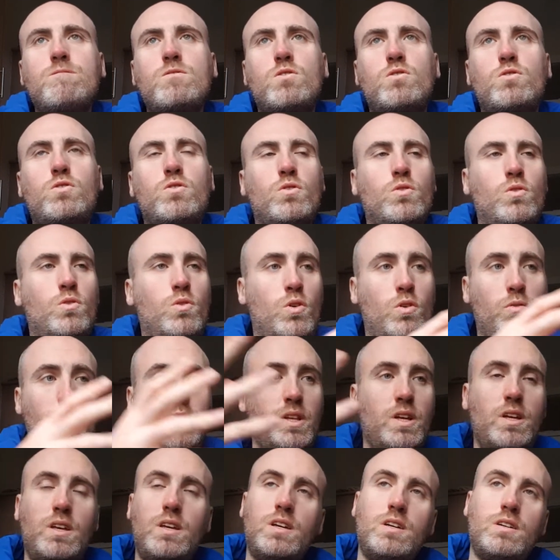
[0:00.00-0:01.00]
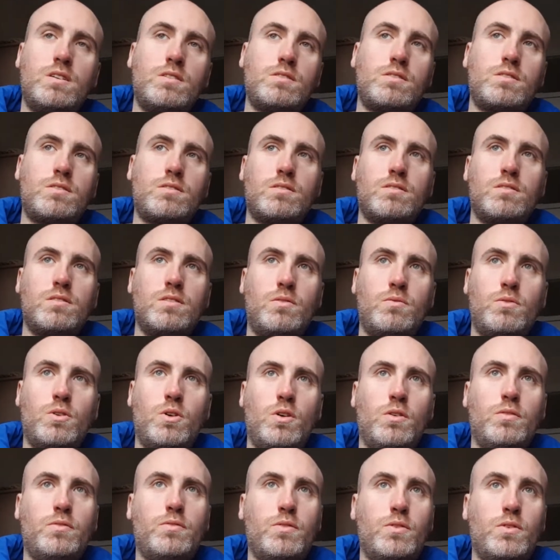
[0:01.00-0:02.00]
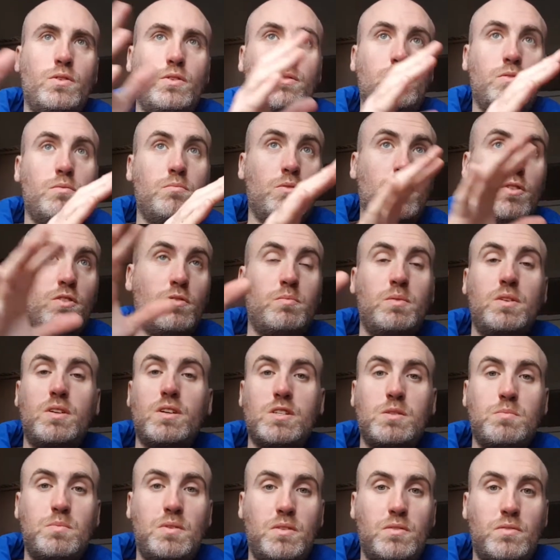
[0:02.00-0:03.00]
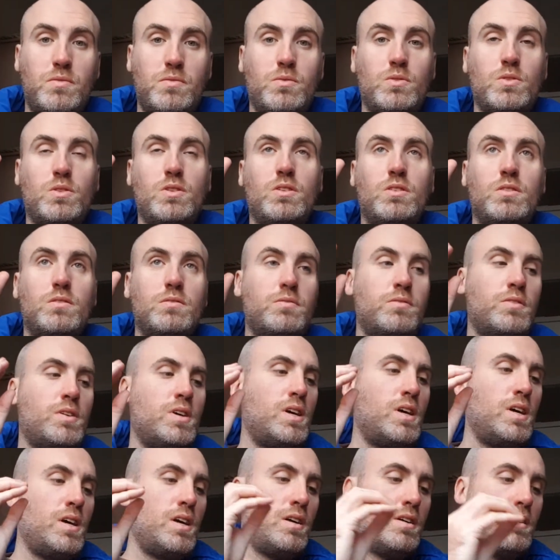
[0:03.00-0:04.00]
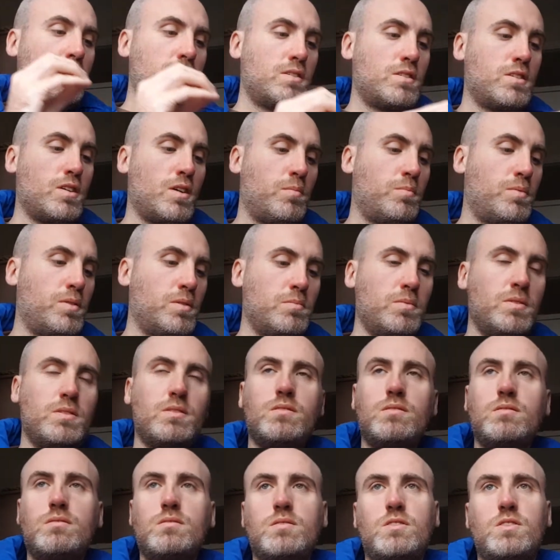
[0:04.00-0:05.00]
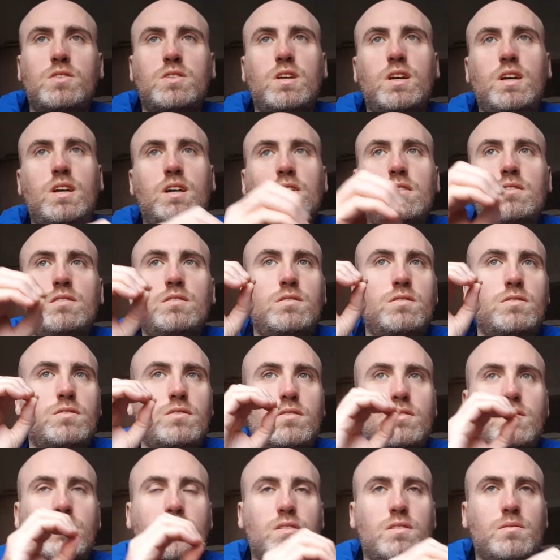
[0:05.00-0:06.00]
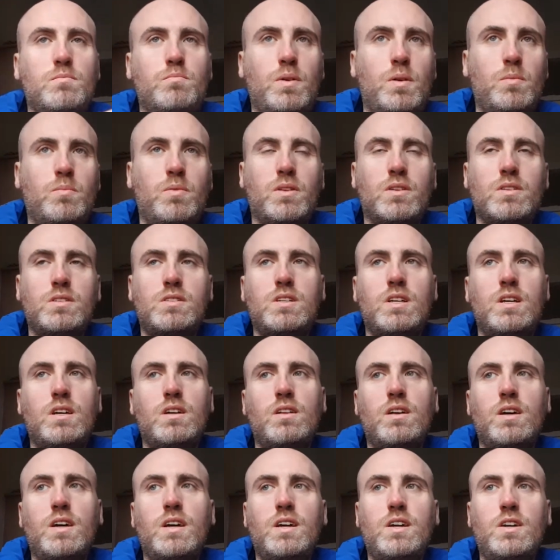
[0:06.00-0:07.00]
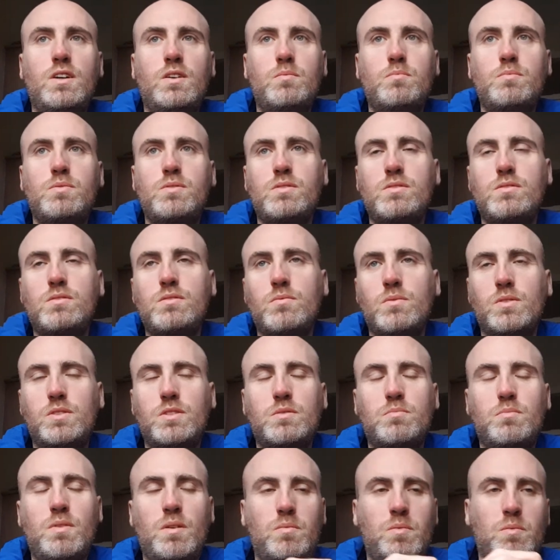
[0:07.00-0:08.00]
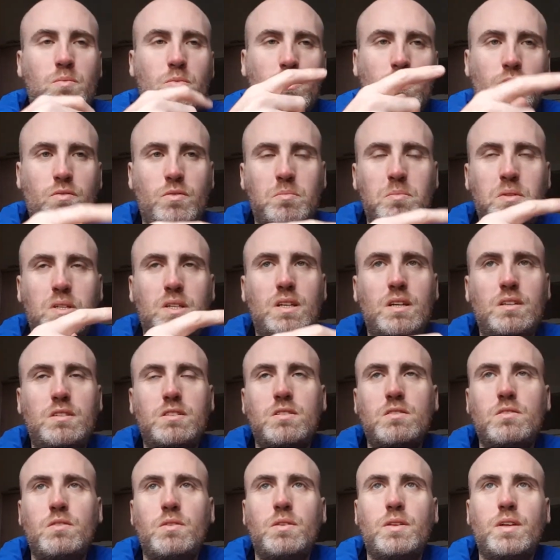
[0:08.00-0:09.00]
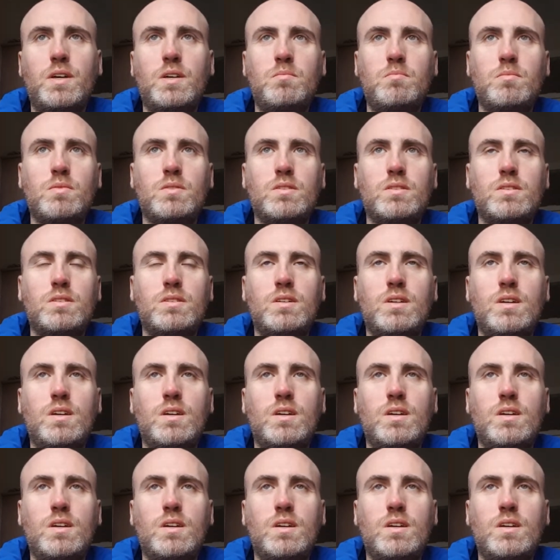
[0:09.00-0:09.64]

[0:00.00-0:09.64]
So over the years, the raw food movement has been full of supplement sellers, people that sell herbs, which is maybe more of a medicinal thing, but